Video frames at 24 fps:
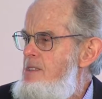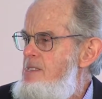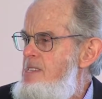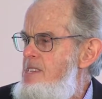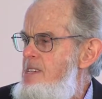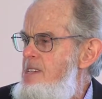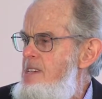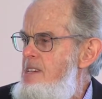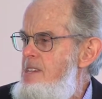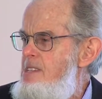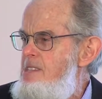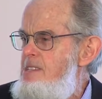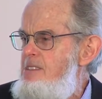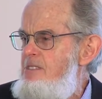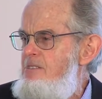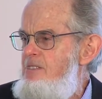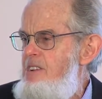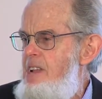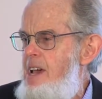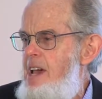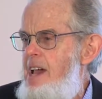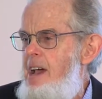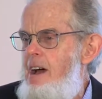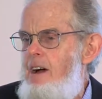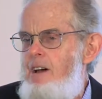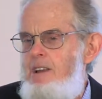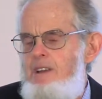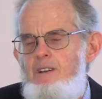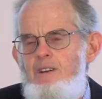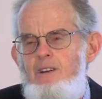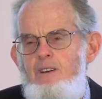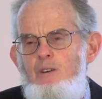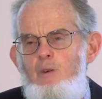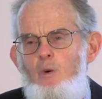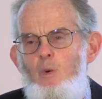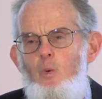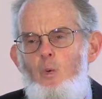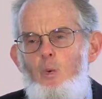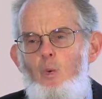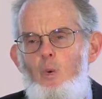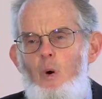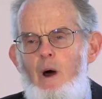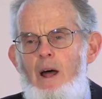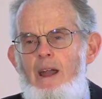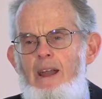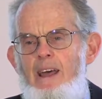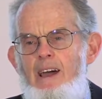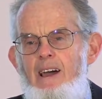seeds of doubt,
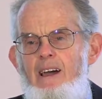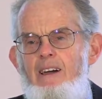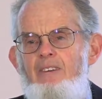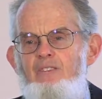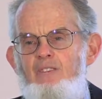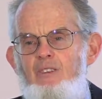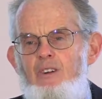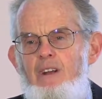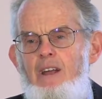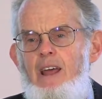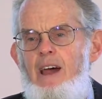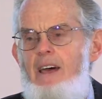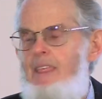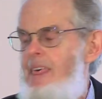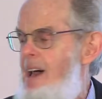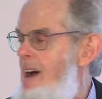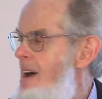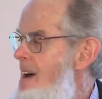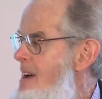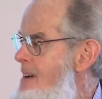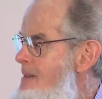one after another.